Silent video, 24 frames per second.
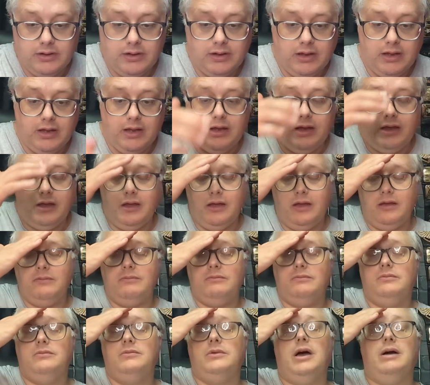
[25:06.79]

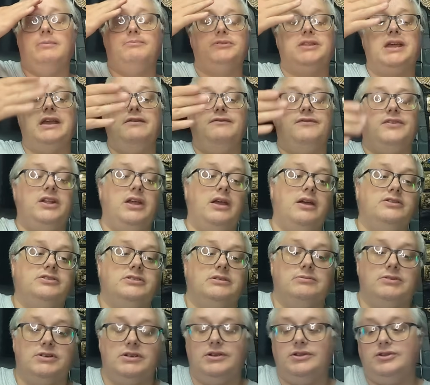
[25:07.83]
update videos
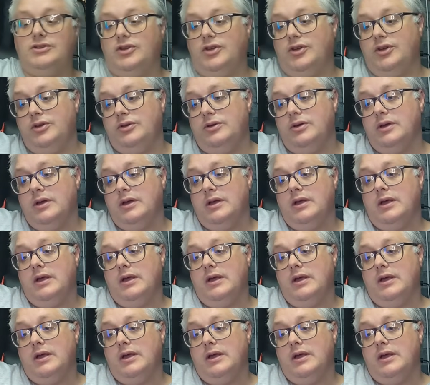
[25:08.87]
that I'm going to do.